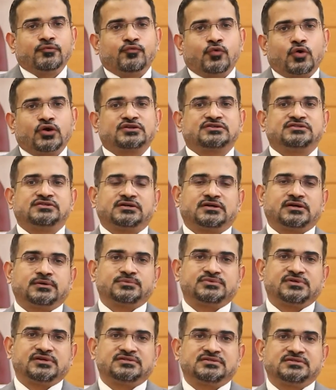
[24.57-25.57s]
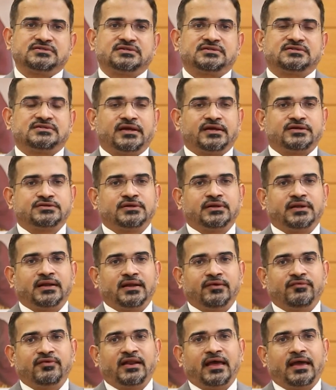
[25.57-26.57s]
what circumstances a Section
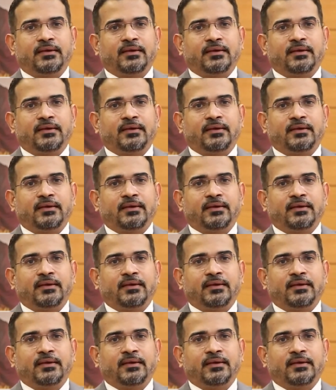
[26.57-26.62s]
11